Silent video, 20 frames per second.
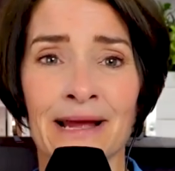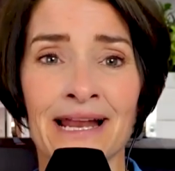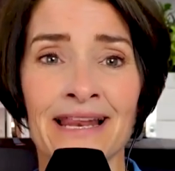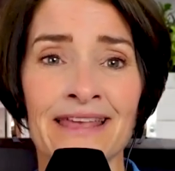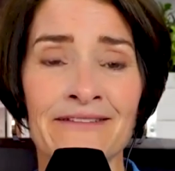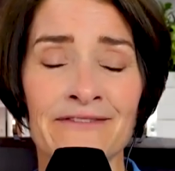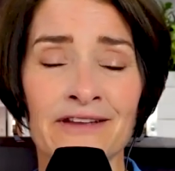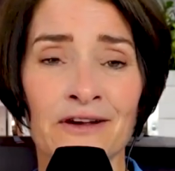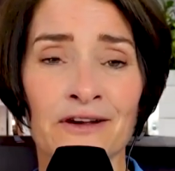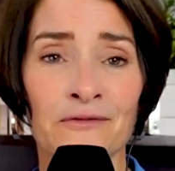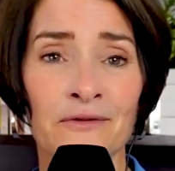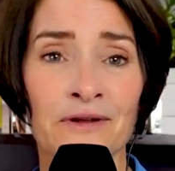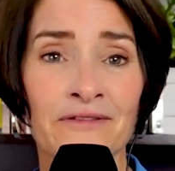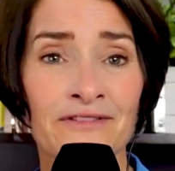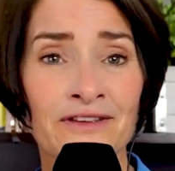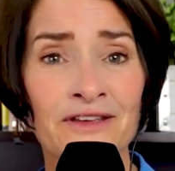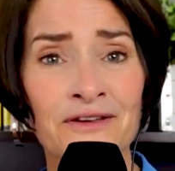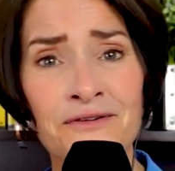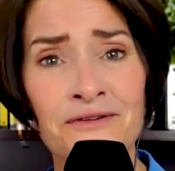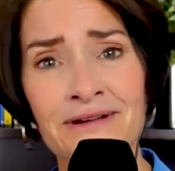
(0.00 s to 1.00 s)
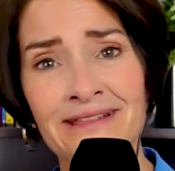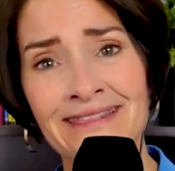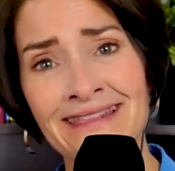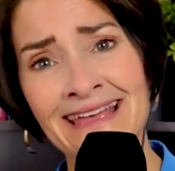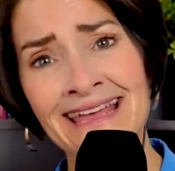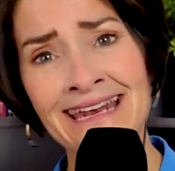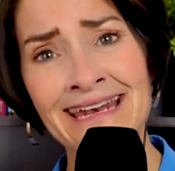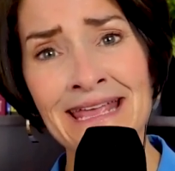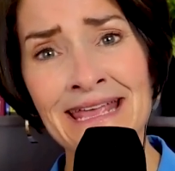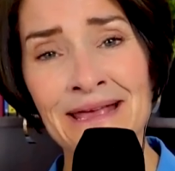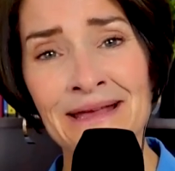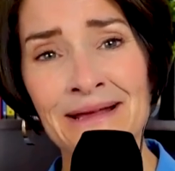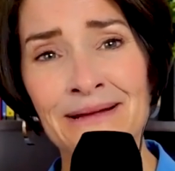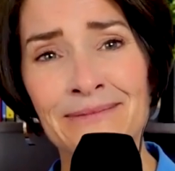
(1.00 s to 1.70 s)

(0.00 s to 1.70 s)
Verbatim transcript: by leaving a review, and then